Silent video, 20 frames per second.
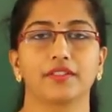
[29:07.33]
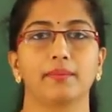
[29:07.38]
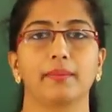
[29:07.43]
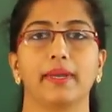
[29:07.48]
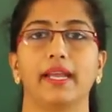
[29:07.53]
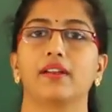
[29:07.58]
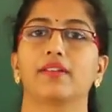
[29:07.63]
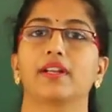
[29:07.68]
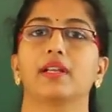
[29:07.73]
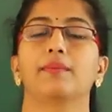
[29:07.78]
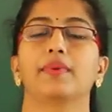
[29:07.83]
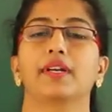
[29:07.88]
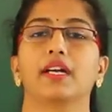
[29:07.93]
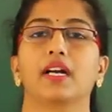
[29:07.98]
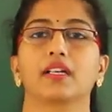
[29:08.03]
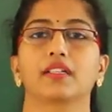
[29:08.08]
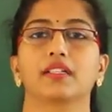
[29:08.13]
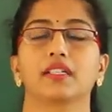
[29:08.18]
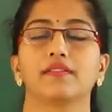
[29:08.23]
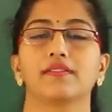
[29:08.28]
the male
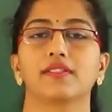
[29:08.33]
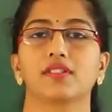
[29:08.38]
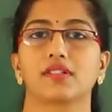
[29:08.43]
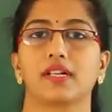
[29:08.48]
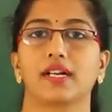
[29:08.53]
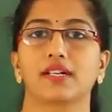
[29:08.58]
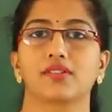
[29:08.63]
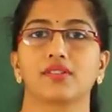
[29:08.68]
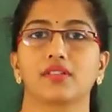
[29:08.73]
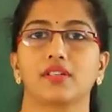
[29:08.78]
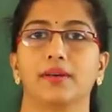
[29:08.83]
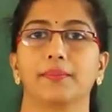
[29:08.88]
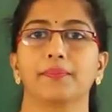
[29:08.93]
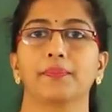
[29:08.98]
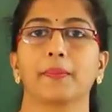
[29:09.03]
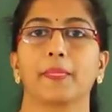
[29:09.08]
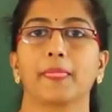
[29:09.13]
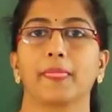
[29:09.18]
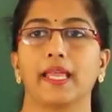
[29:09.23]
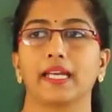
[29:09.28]
reproductive structure,
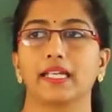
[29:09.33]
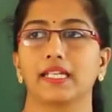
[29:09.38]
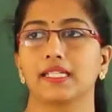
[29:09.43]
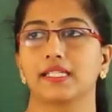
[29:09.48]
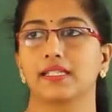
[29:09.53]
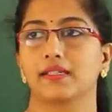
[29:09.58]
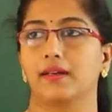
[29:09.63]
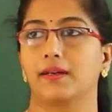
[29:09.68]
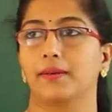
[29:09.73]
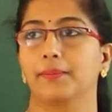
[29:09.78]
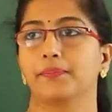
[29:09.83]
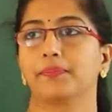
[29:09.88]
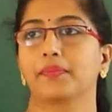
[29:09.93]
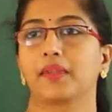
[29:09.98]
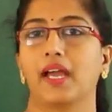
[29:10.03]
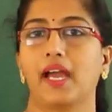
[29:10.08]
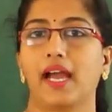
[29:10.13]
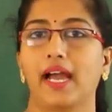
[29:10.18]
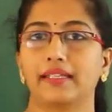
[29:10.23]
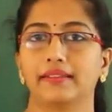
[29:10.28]
that is
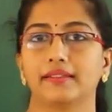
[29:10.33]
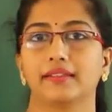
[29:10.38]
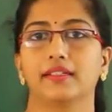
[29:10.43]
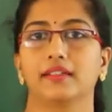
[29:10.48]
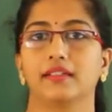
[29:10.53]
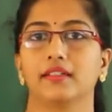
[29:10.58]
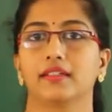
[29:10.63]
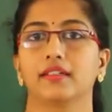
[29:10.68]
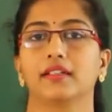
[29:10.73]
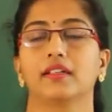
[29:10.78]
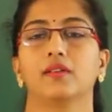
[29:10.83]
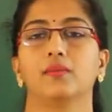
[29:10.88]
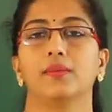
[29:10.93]
anther.